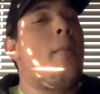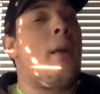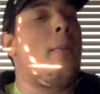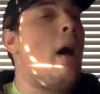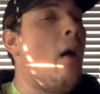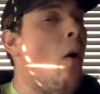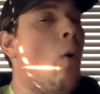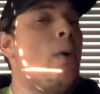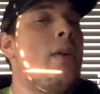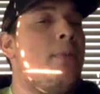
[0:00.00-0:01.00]
But I'm not
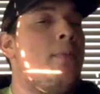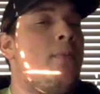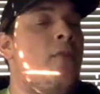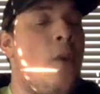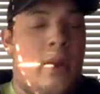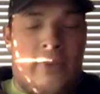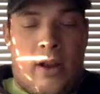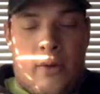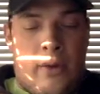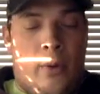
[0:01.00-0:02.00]
always focusing
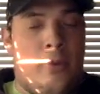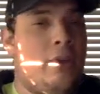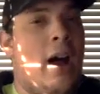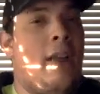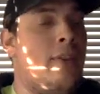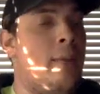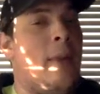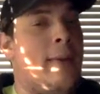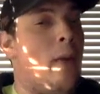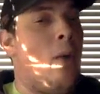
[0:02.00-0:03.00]
on the orange dot.
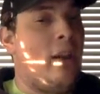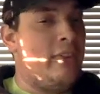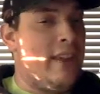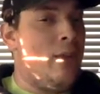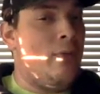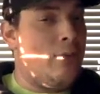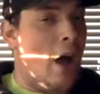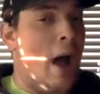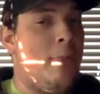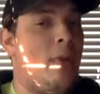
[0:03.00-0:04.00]
Sometimes I want to see the
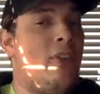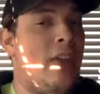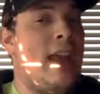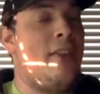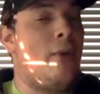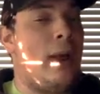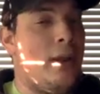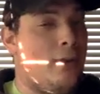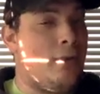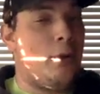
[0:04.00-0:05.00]
top of the sight so I
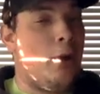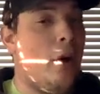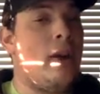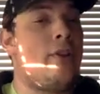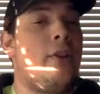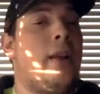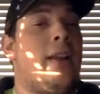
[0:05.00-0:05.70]
can, for target shooting